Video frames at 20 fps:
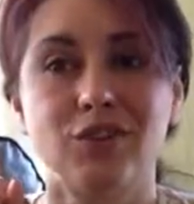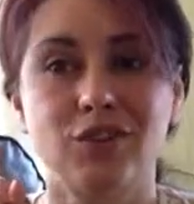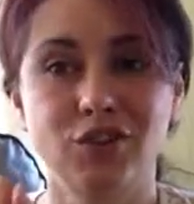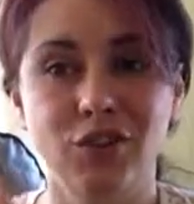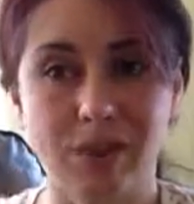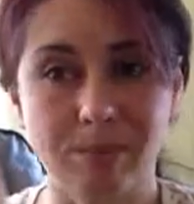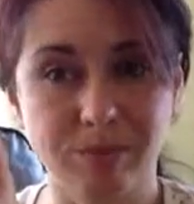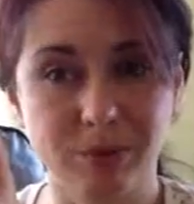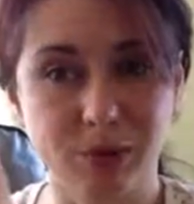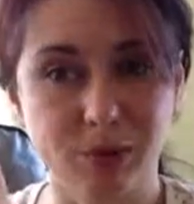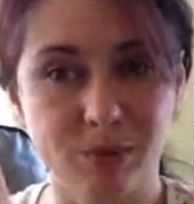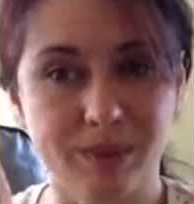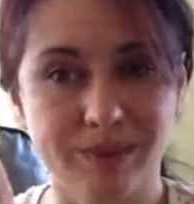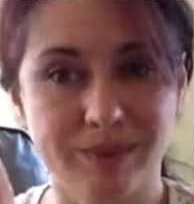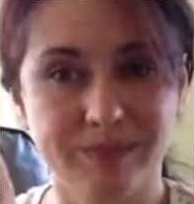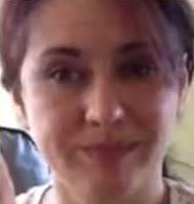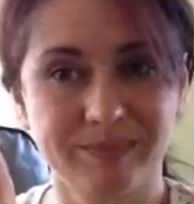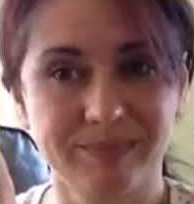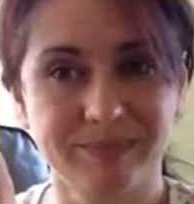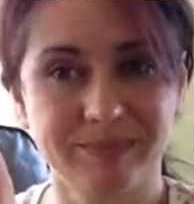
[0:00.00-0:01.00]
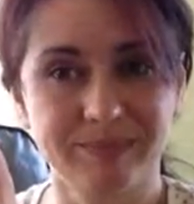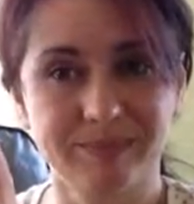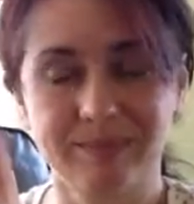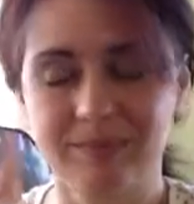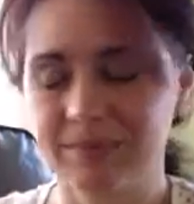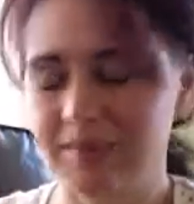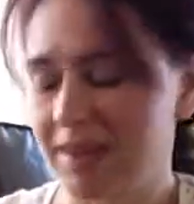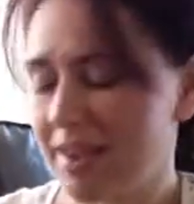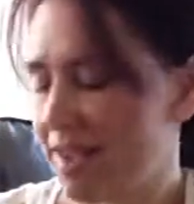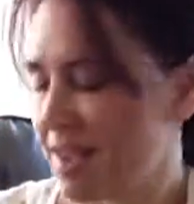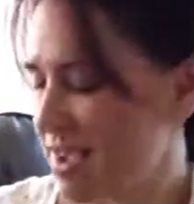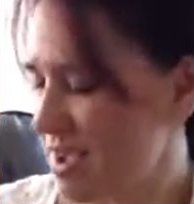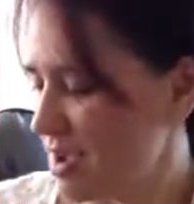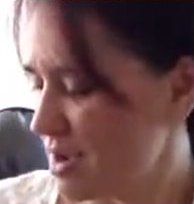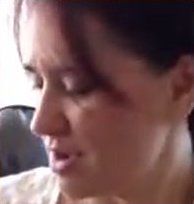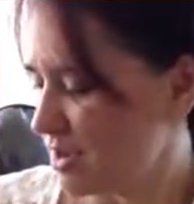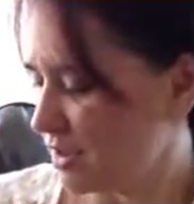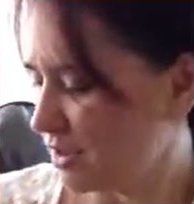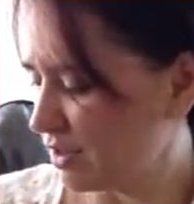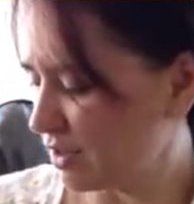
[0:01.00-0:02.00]
Chapter 1.
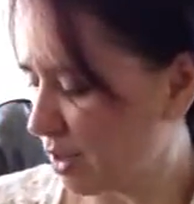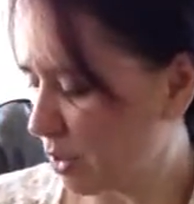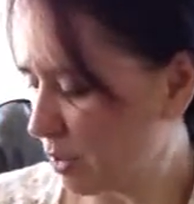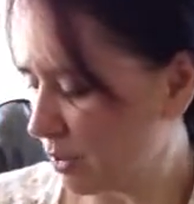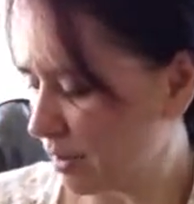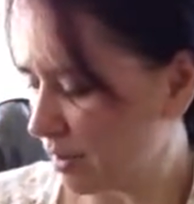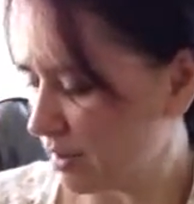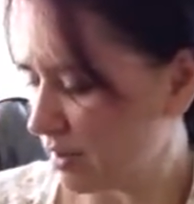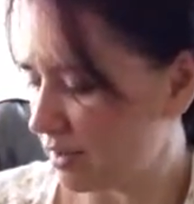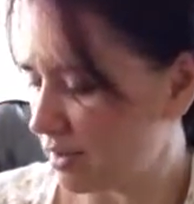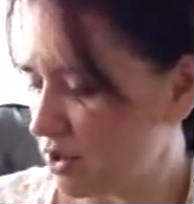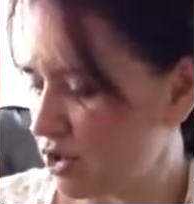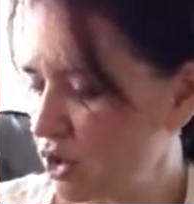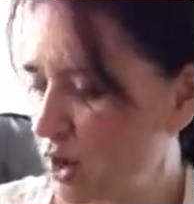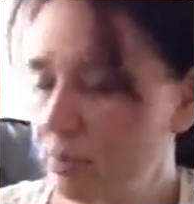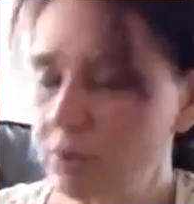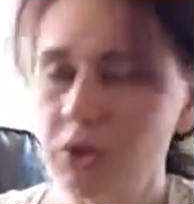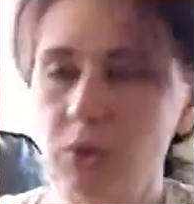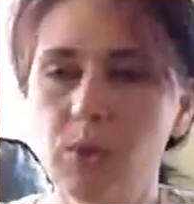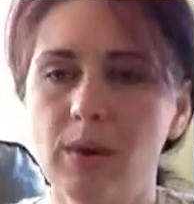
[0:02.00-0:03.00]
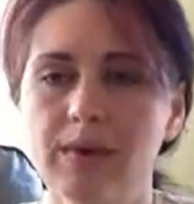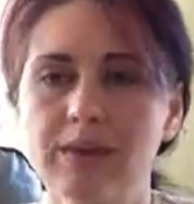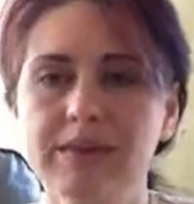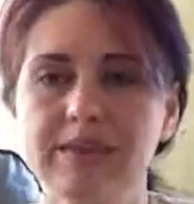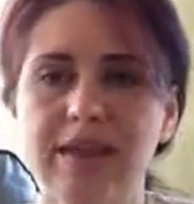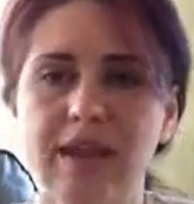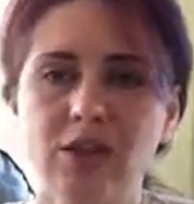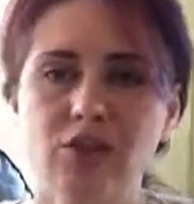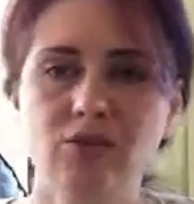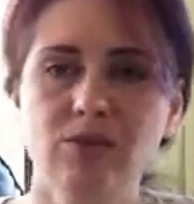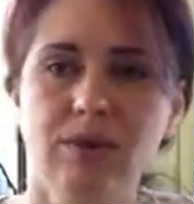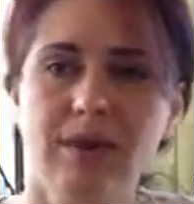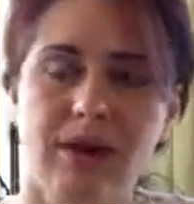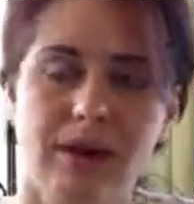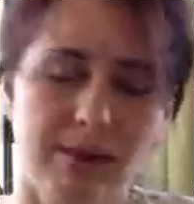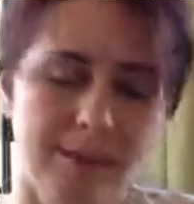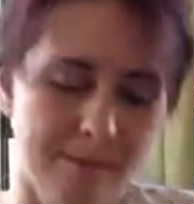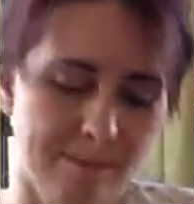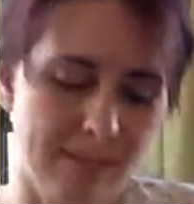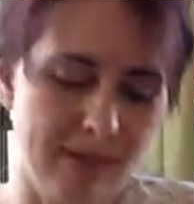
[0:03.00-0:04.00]
So, Chapter 1 is actually
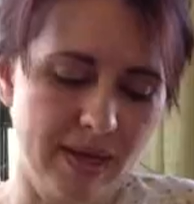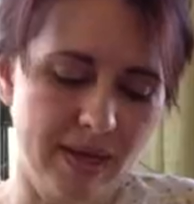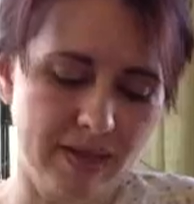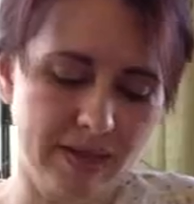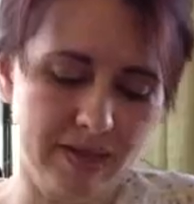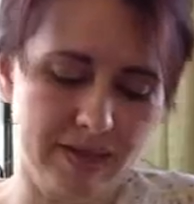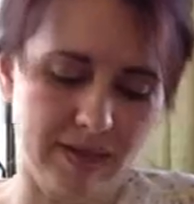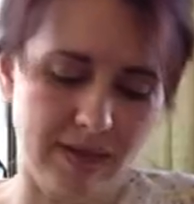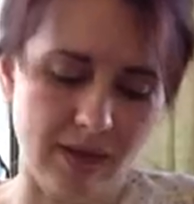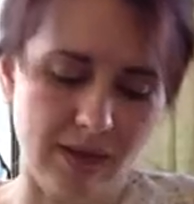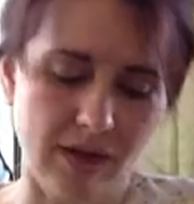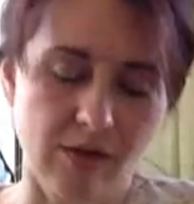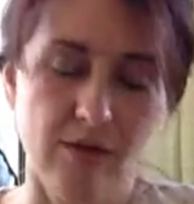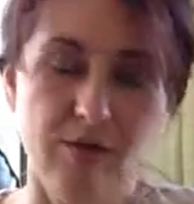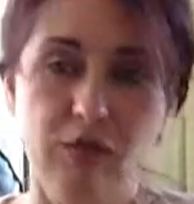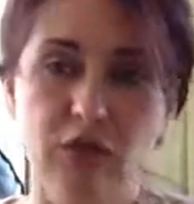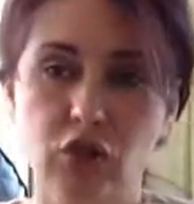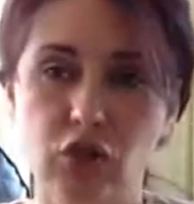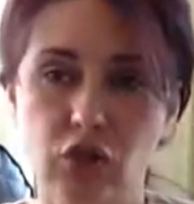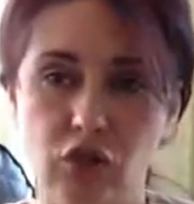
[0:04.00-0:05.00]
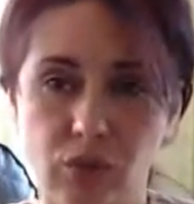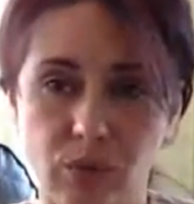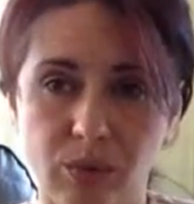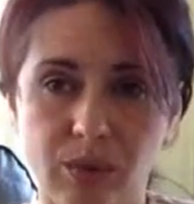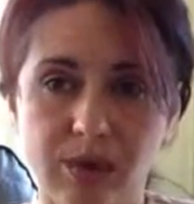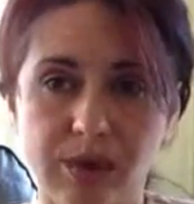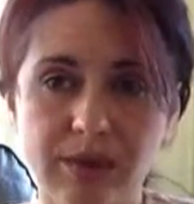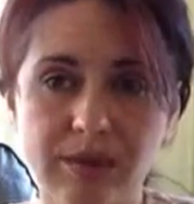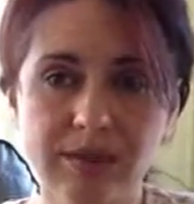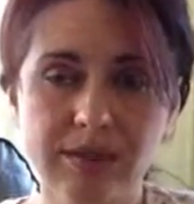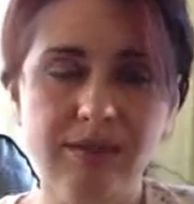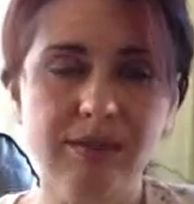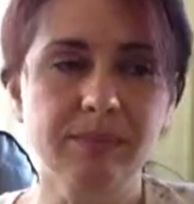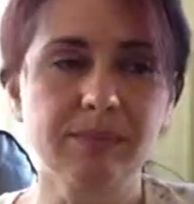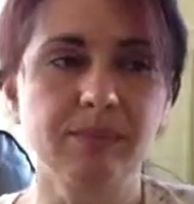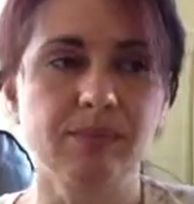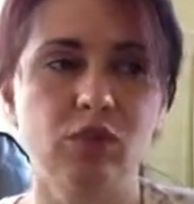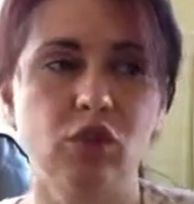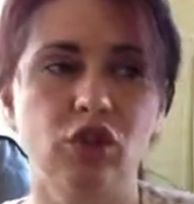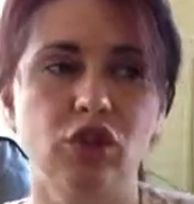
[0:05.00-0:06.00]
a mix of stories.
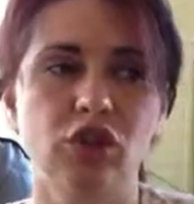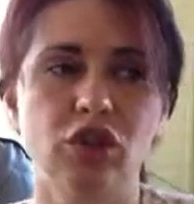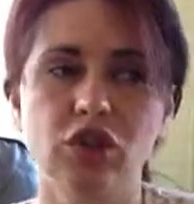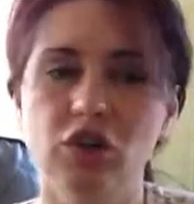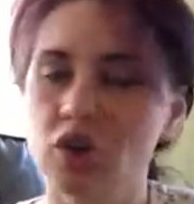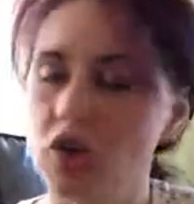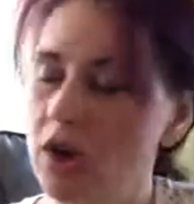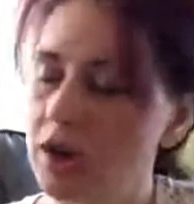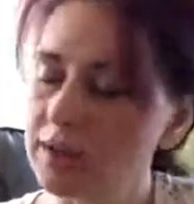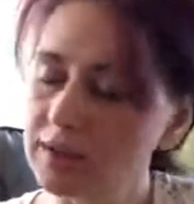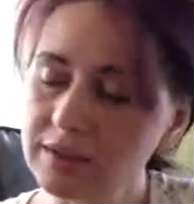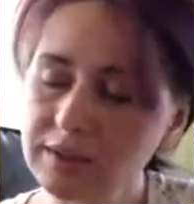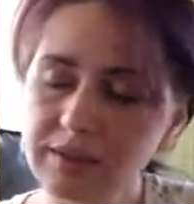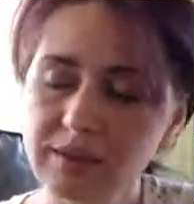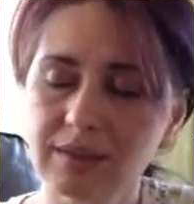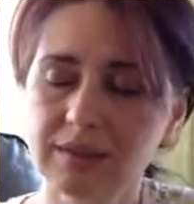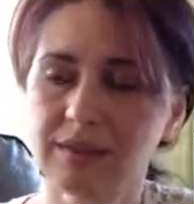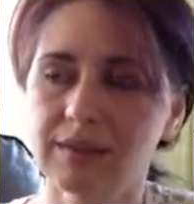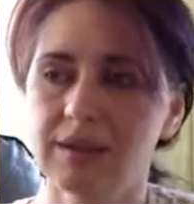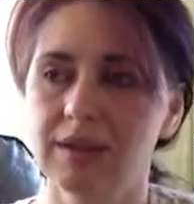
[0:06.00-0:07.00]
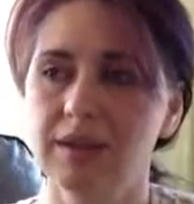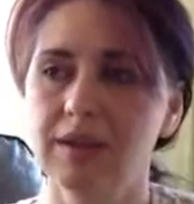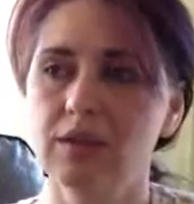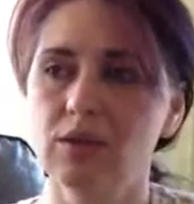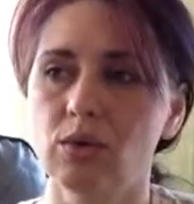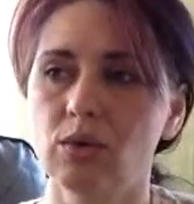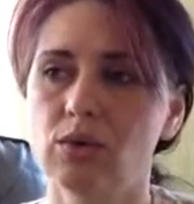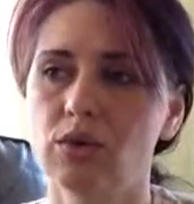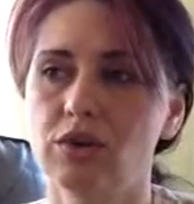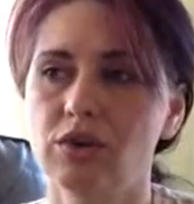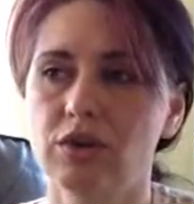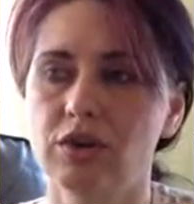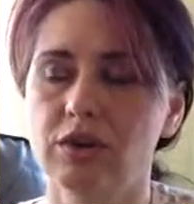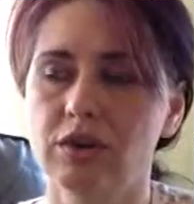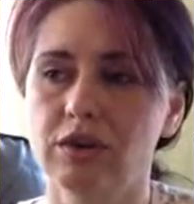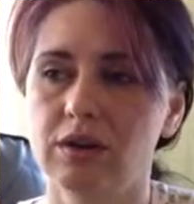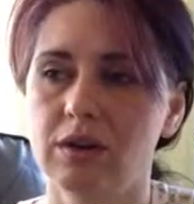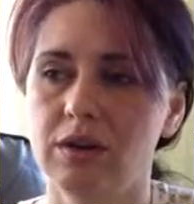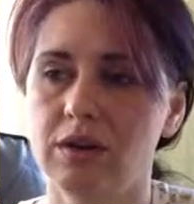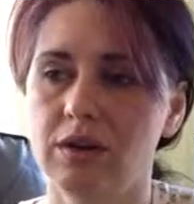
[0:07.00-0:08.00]
They're not in
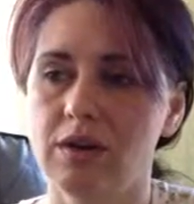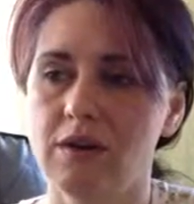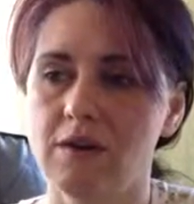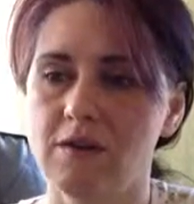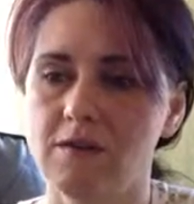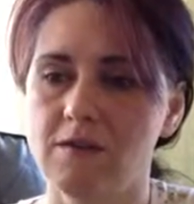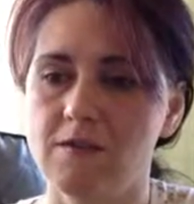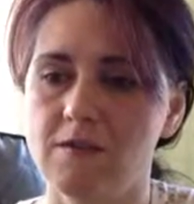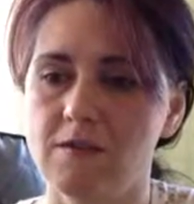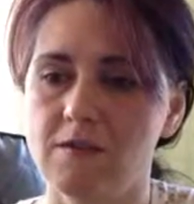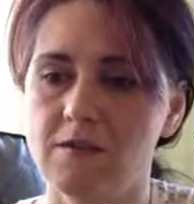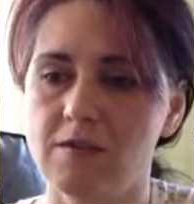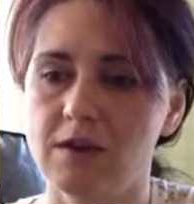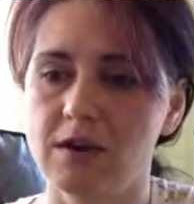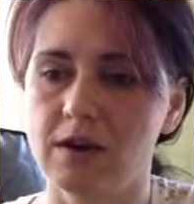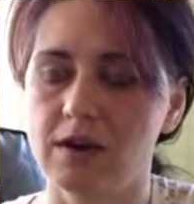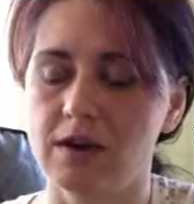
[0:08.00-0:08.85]
order of,